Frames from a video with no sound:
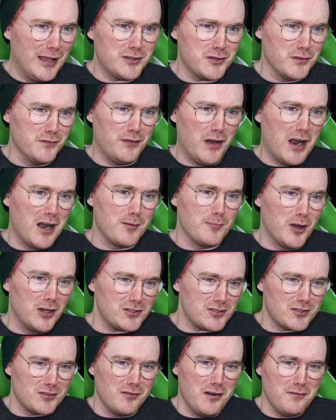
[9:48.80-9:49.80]
you very
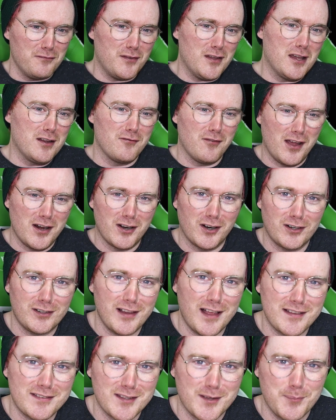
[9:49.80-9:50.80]
much, Dorinthea and Rhinar
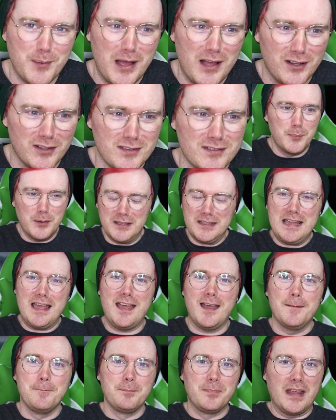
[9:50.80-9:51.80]
Classic Battles. But
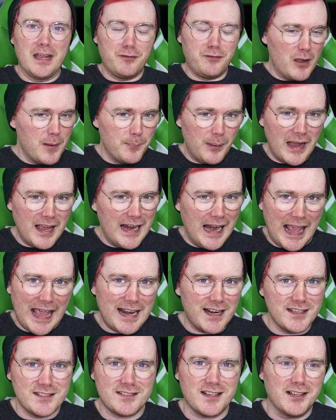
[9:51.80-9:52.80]
yeah, if I'm buying
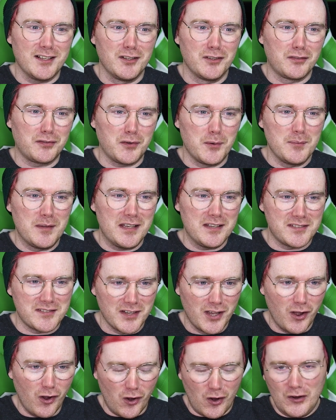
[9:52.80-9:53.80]
any singles from this,
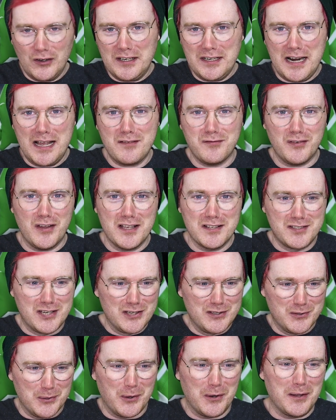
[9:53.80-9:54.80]
On a Knife Edge
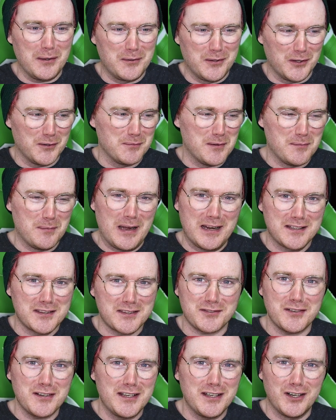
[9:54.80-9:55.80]
is one I'm going to be buying
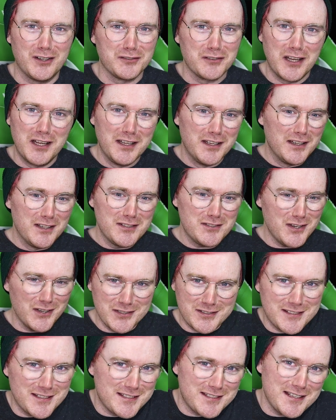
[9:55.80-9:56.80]
3 of,
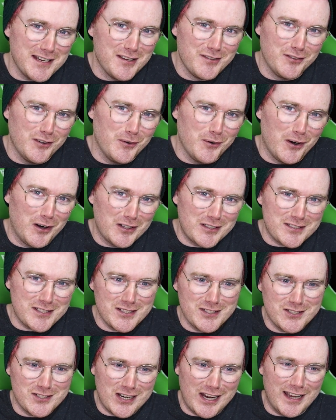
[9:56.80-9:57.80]
just to see if it works
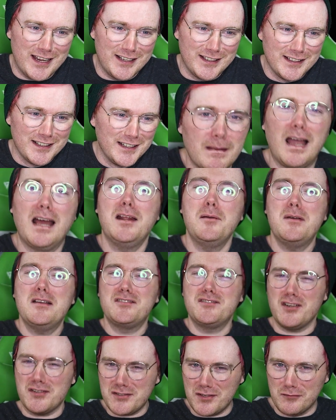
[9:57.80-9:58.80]
in chain.
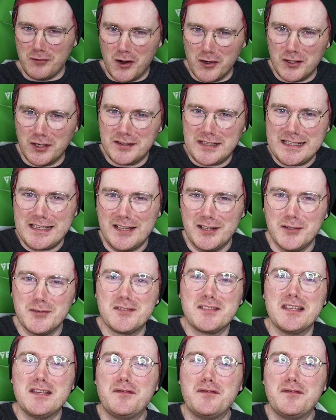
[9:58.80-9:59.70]
Anyways, just to round out the yellows, the